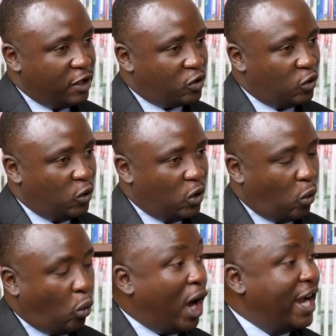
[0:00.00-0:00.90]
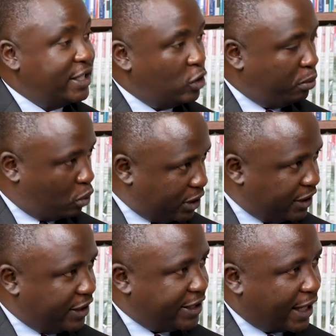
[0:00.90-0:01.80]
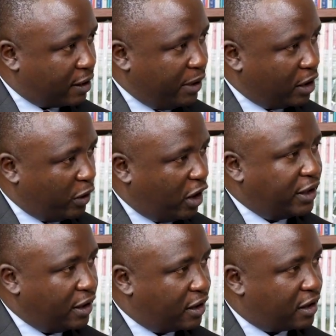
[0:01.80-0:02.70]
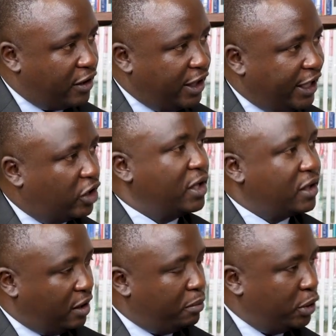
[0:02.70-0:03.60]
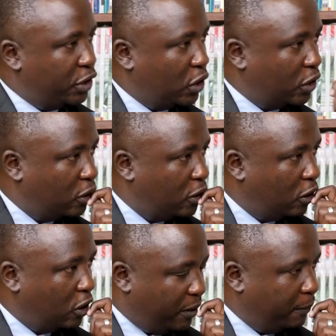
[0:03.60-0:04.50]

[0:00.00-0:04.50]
is to widen or broaden the tax base without necessarily increasing the burden on